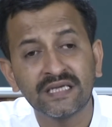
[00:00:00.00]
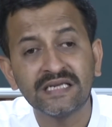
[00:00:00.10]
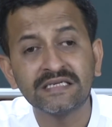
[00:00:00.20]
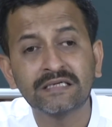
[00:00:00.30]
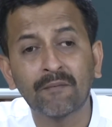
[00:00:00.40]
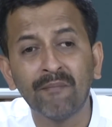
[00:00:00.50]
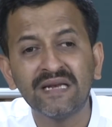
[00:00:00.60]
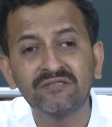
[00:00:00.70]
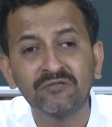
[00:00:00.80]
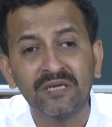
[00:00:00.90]

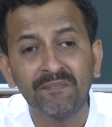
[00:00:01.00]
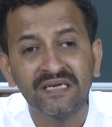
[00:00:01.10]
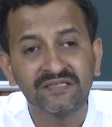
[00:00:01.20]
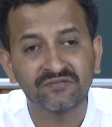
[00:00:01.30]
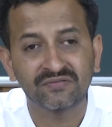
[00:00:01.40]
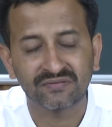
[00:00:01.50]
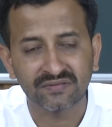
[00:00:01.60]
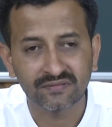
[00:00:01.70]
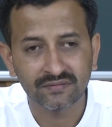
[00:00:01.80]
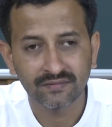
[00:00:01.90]
incommensurability
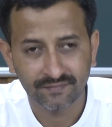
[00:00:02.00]
thesis.